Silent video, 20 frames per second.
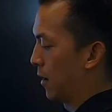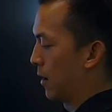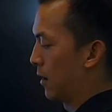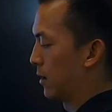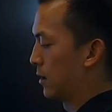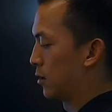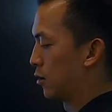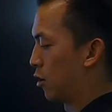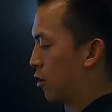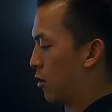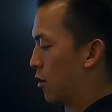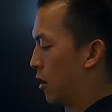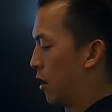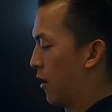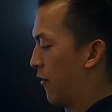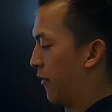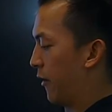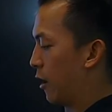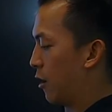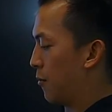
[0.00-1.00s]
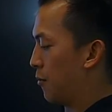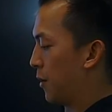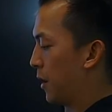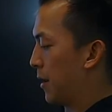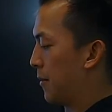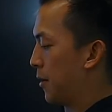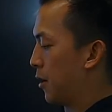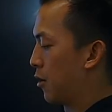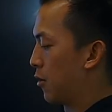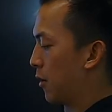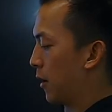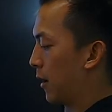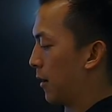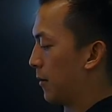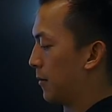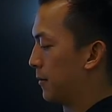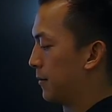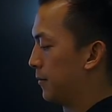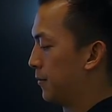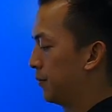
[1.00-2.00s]
turn off AirPlay Mirroring,
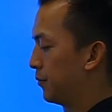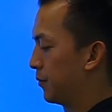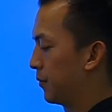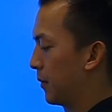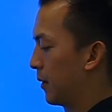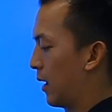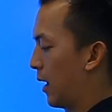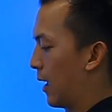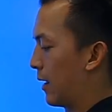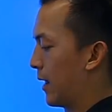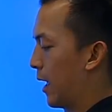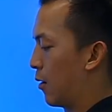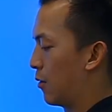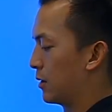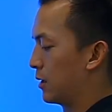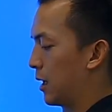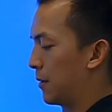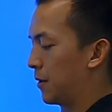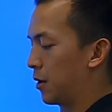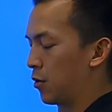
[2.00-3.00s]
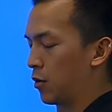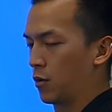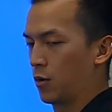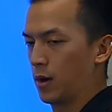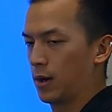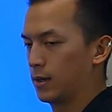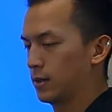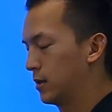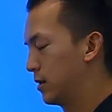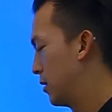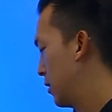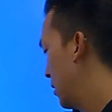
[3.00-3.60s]
and that will stop the request.